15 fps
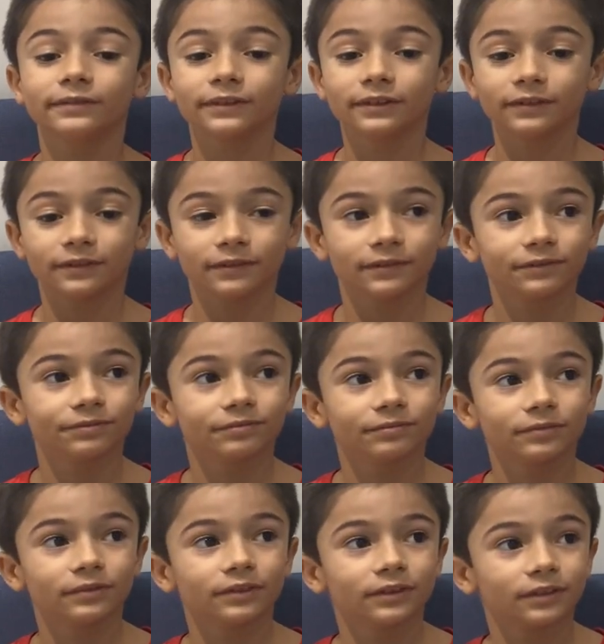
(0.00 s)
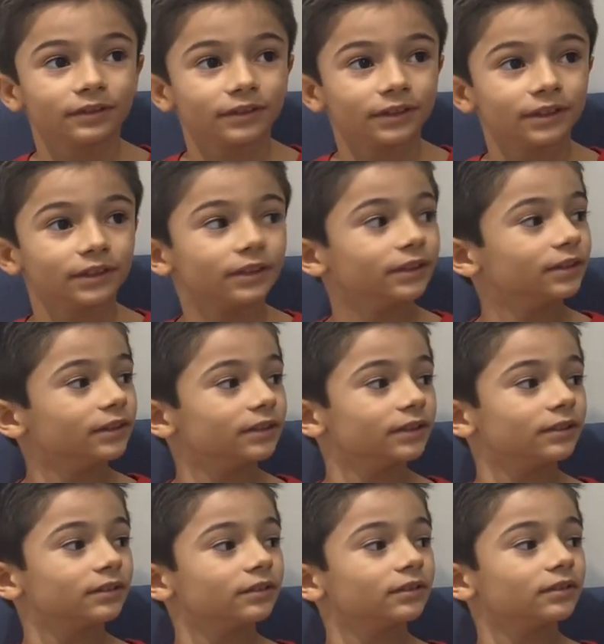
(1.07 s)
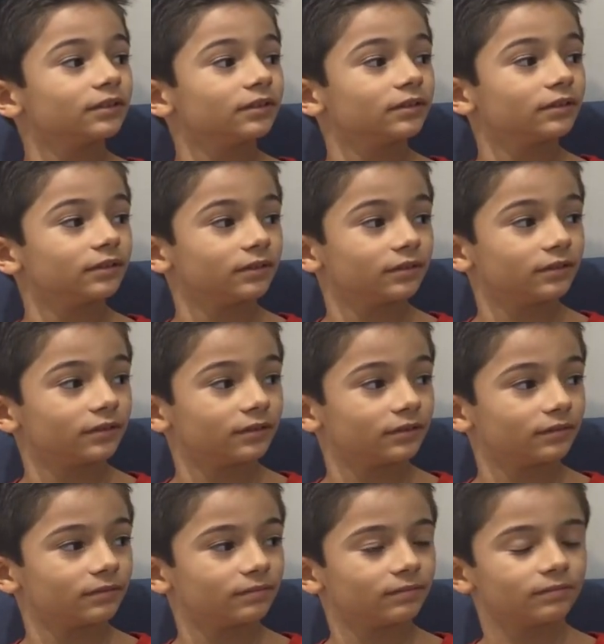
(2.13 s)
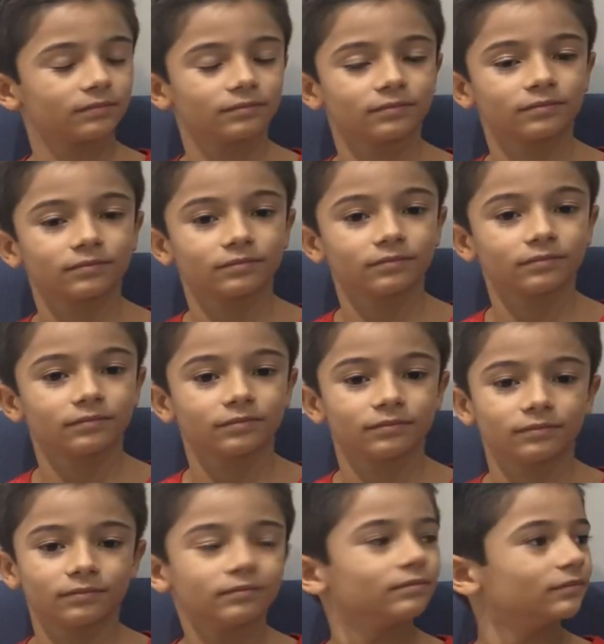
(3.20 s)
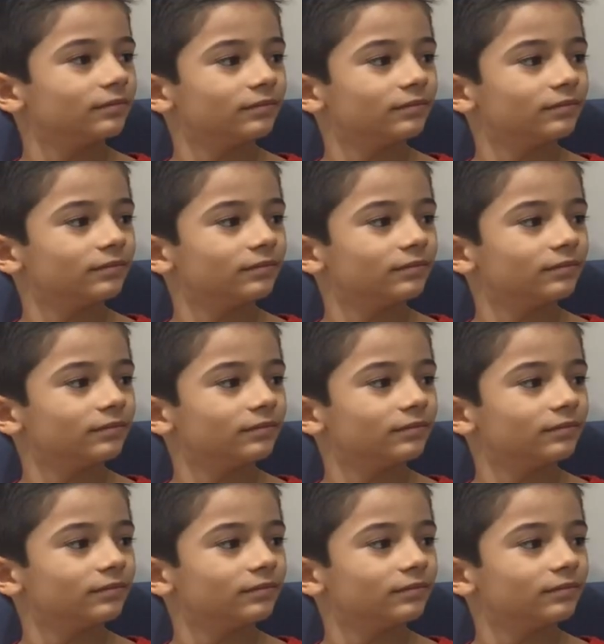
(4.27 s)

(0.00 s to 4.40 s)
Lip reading: This person isn't speaking.